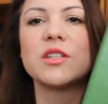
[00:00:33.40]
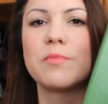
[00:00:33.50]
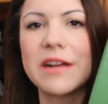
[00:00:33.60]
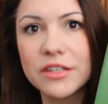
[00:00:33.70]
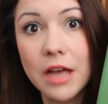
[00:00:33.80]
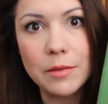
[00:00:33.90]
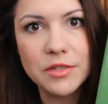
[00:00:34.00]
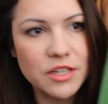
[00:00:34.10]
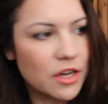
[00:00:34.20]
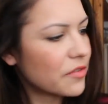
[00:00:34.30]
spare time
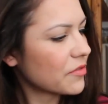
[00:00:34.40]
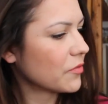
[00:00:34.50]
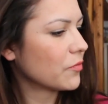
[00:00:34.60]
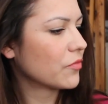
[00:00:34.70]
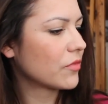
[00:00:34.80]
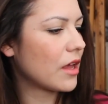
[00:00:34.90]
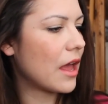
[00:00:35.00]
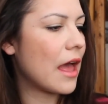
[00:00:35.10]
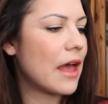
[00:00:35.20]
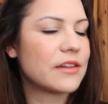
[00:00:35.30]
stuff,
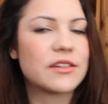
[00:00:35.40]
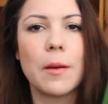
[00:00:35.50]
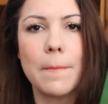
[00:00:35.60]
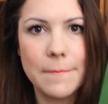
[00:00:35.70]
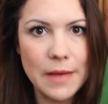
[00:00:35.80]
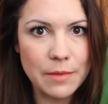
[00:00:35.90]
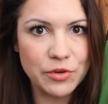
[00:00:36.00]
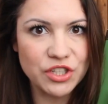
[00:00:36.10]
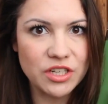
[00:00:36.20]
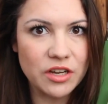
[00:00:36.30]
and
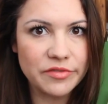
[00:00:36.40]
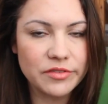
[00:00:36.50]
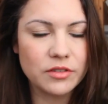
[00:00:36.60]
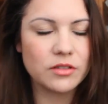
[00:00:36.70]
paper stuff.